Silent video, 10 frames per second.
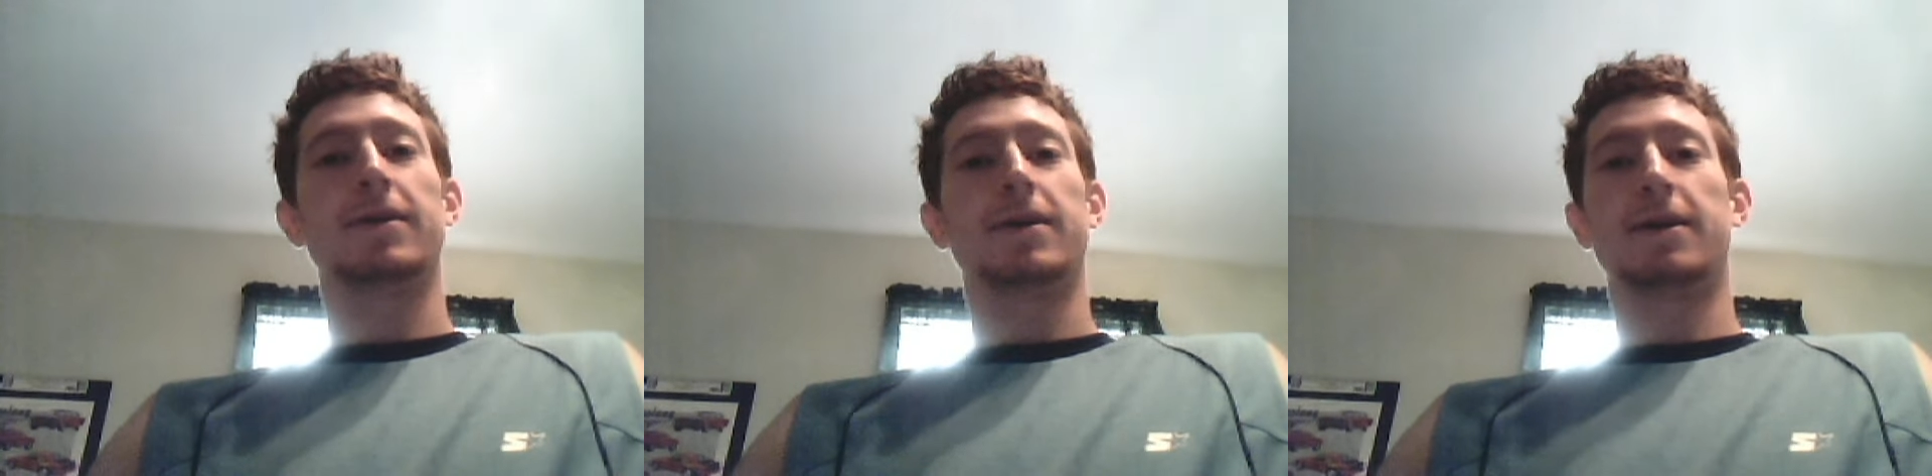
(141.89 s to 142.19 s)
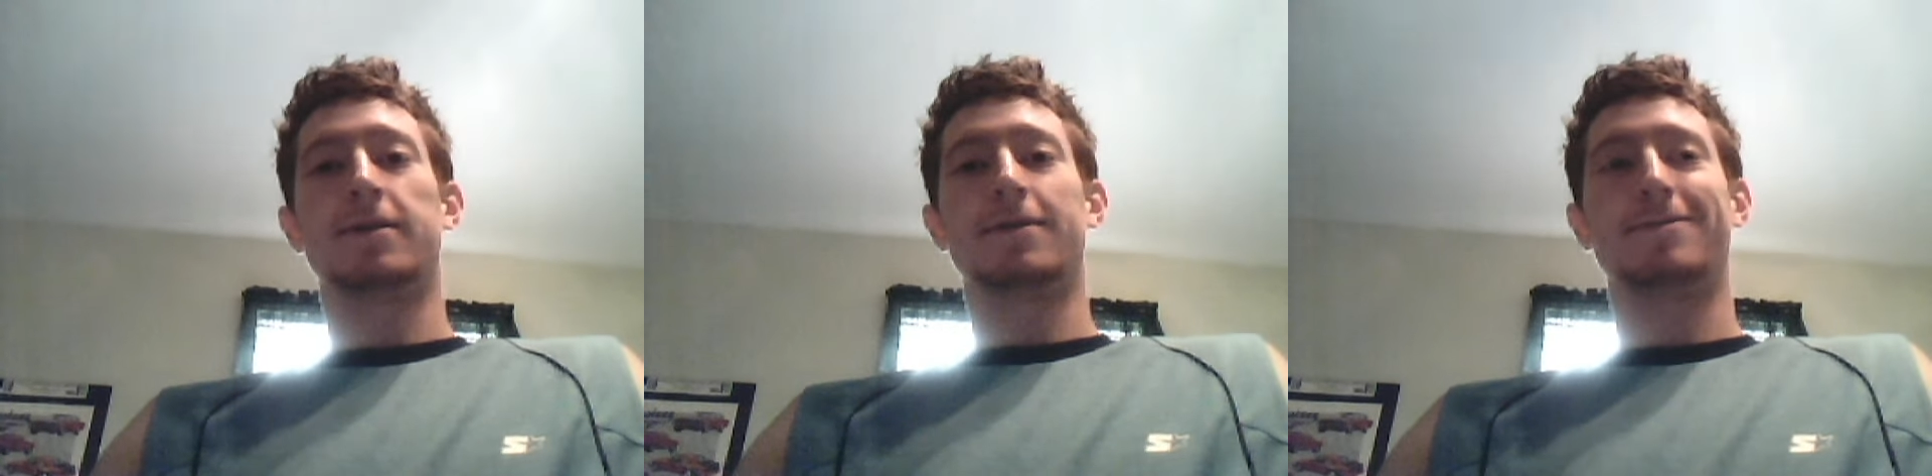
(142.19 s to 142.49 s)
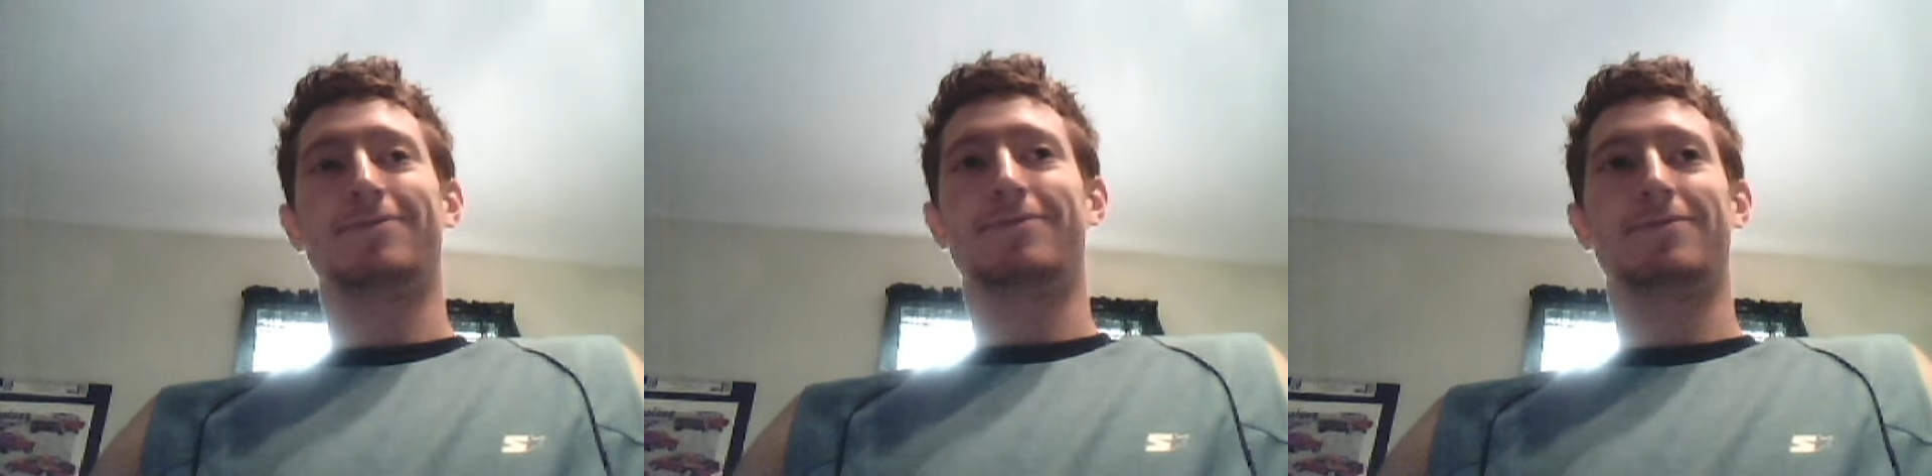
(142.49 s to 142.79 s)
in a,
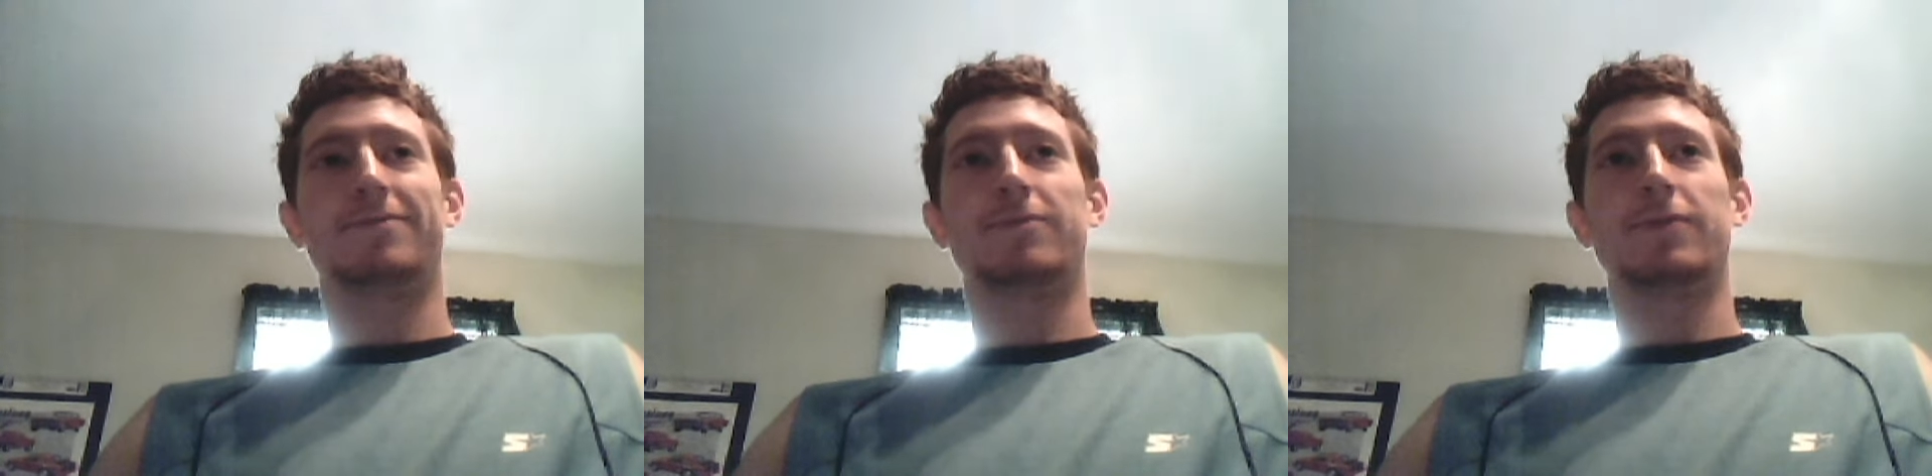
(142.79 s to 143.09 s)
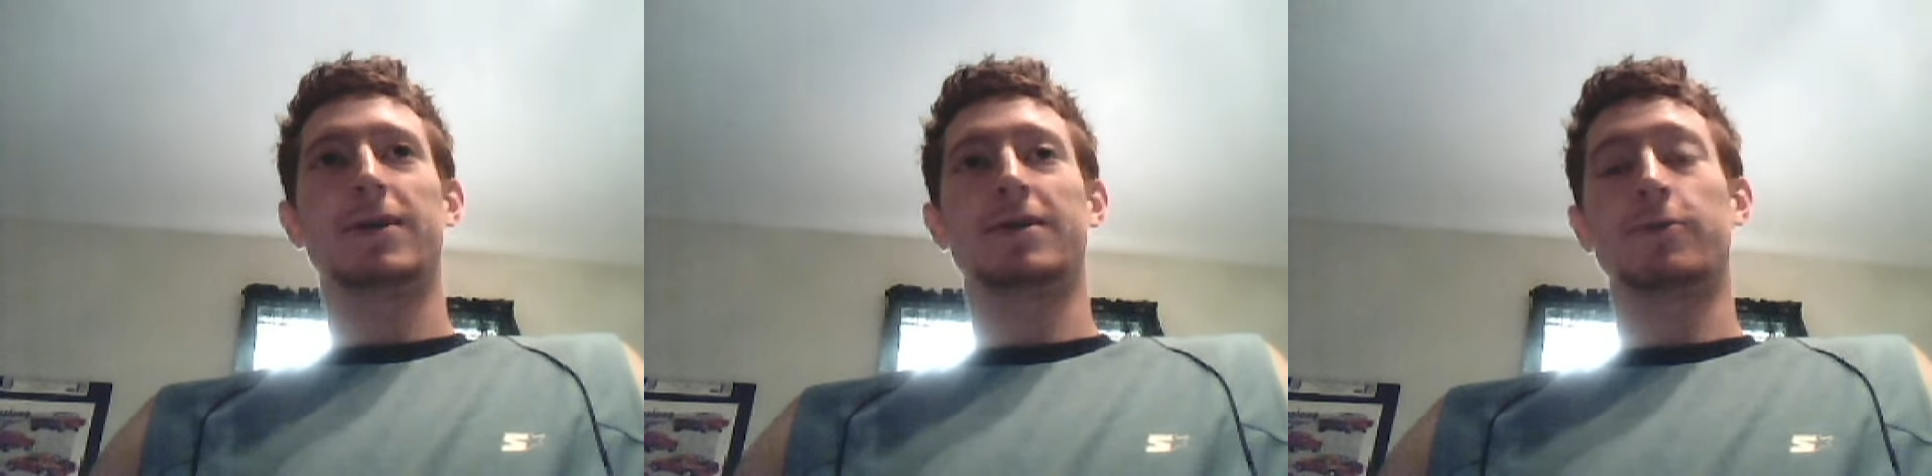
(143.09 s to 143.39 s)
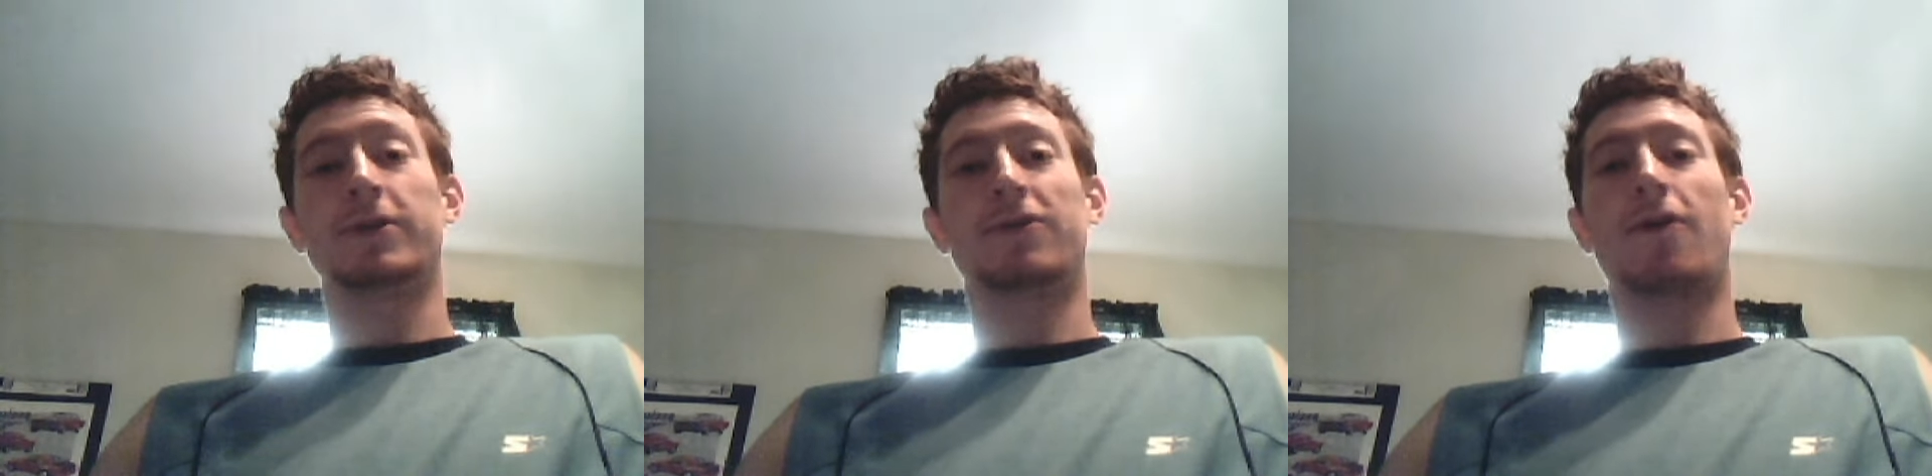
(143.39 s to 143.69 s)
in a
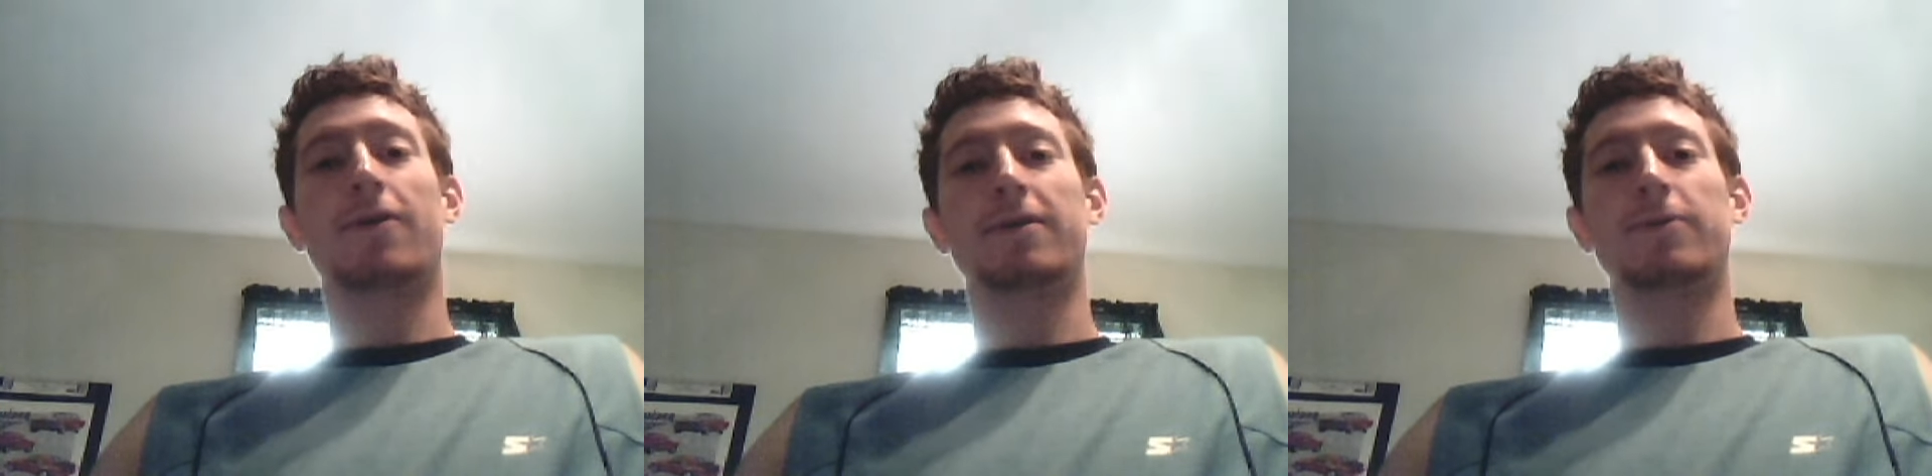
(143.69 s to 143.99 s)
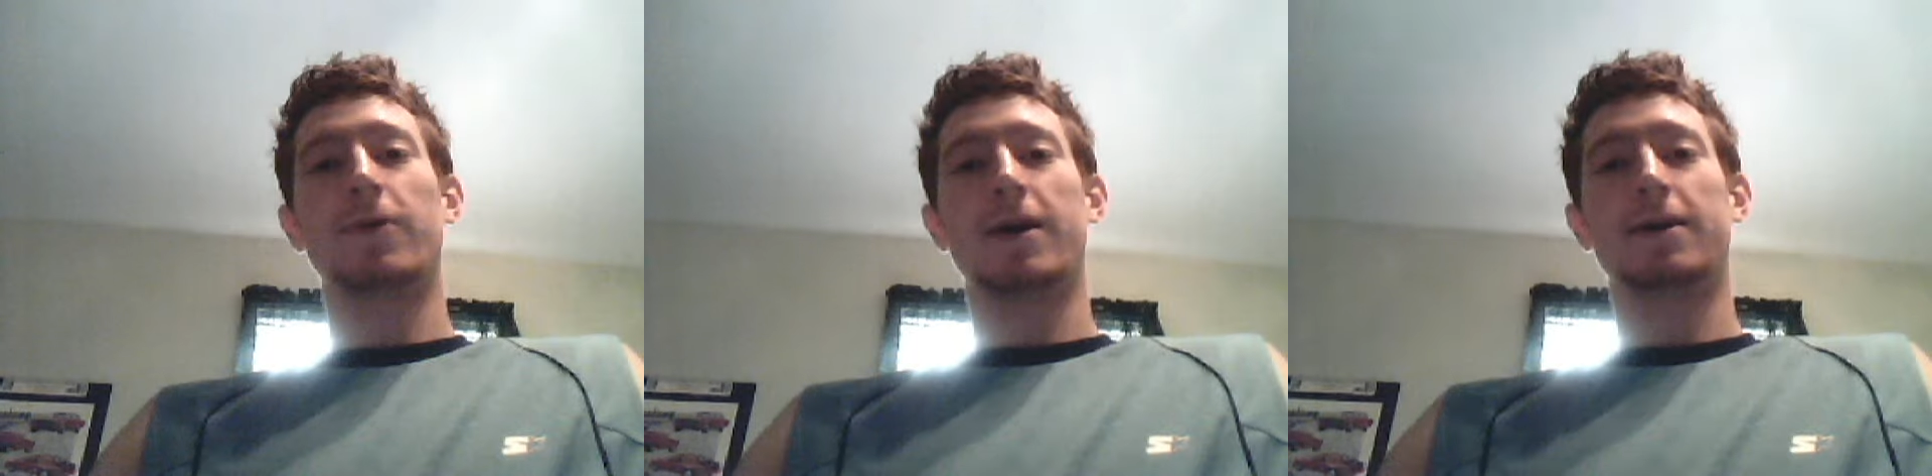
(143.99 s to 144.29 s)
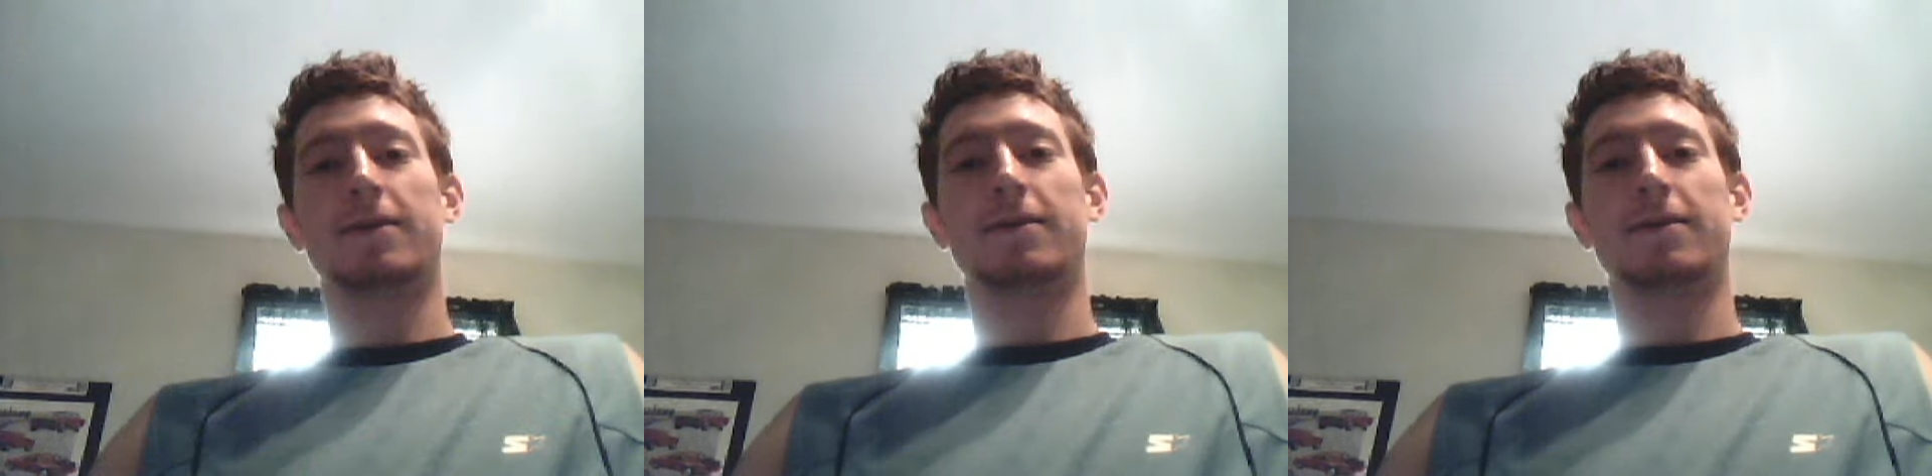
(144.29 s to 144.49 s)
retarded way.